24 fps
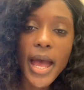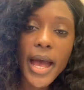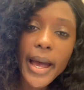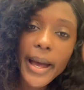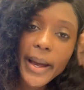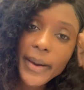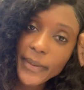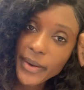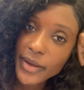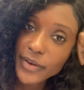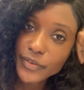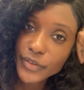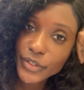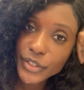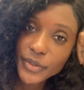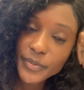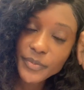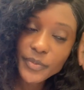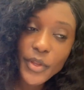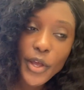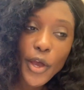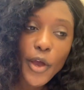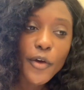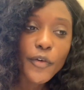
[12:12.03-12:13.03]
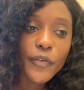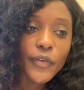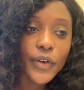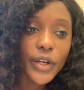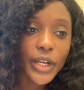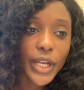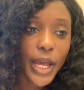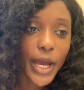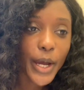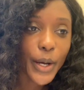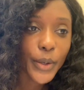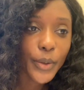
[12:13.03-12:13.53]
However, for
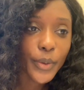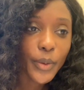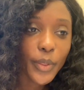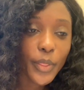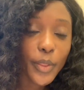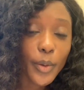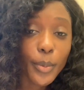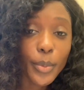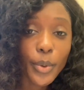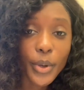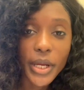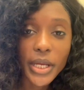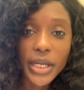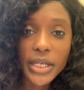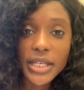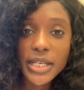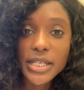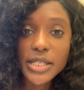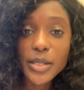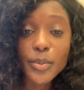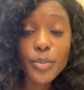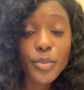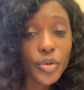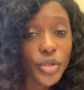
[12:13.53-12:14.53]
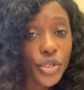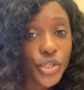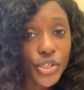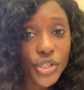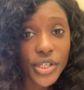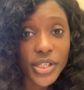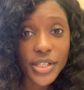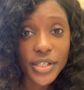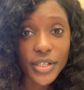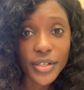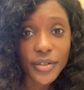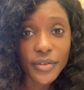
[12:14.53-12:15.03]
now, the brain is
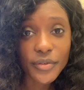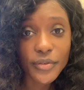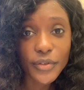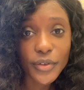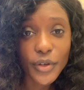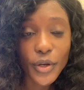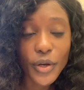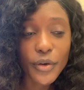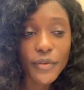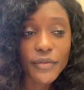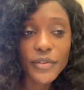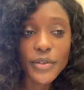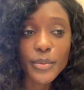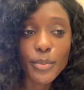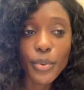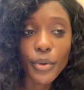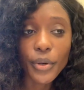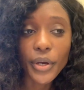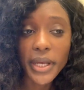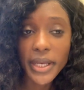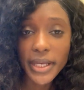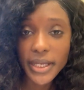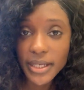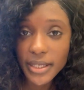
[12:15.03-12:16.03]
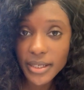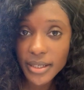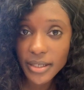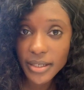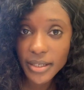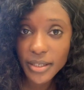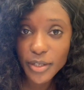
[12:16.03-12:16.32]
appreciative of the break